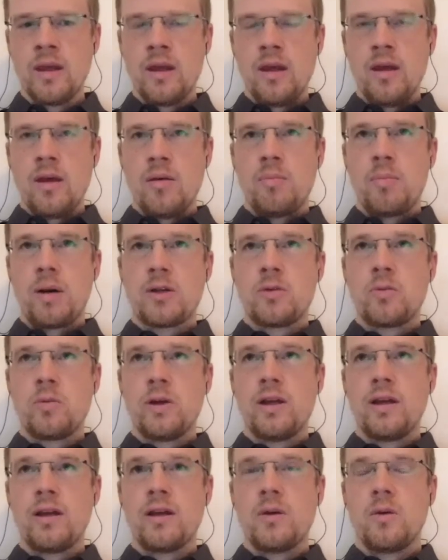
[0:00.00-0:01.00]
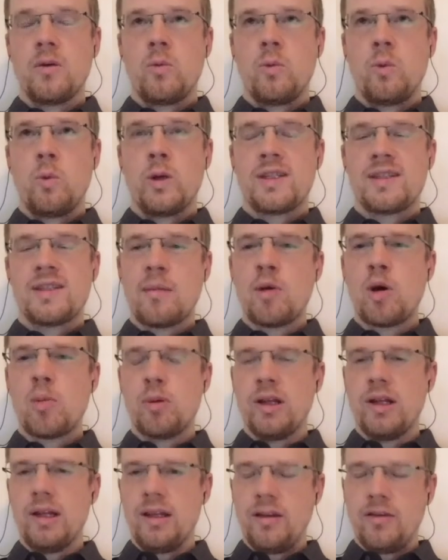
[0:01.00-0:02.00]
but we somehow
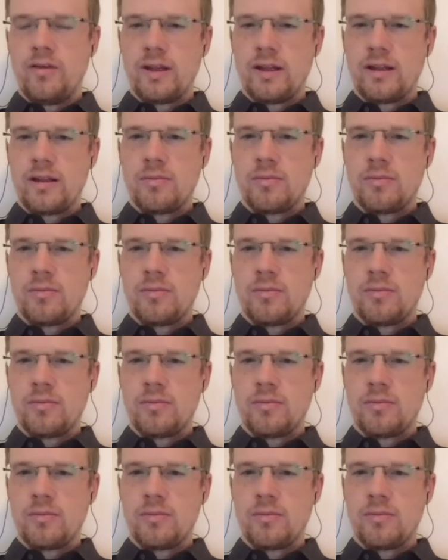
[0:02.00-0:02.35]
believe that